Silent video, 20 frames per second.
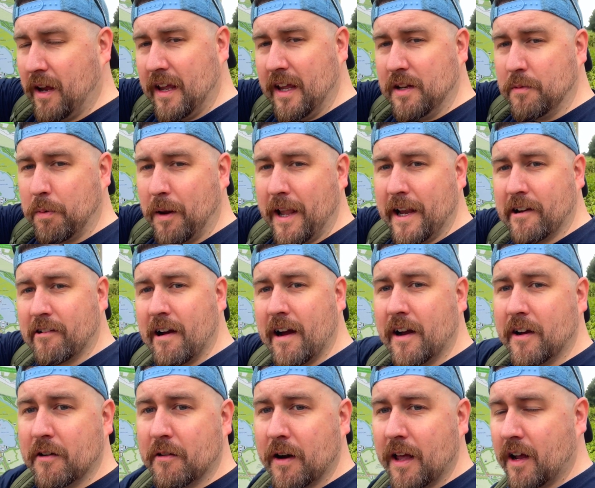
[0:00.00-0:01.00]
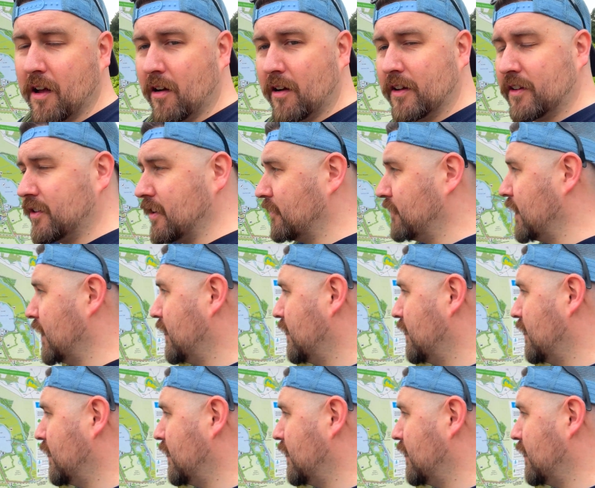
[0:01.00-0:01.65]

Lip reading: kids playground and all that kind of stuff down